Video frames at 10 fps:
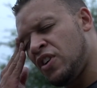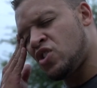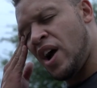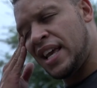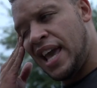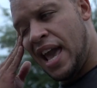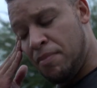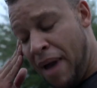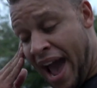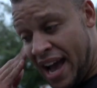you're trying to
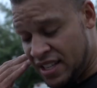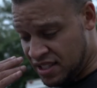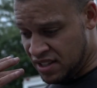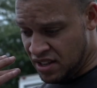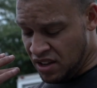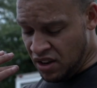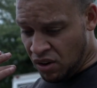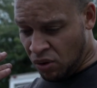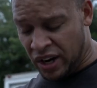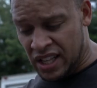gain mass,
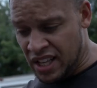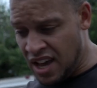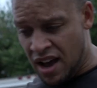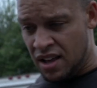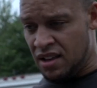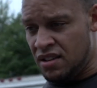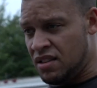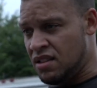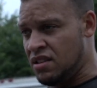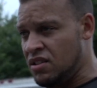really,
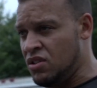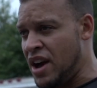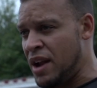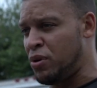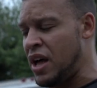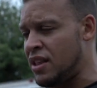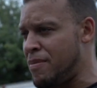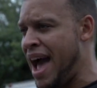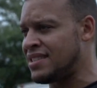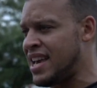you got to pull out the
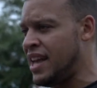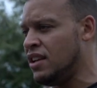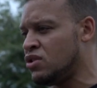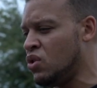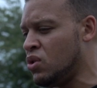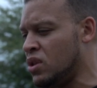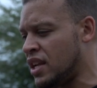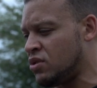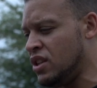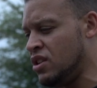mass gaining tool. And
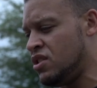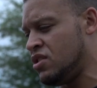that's really, you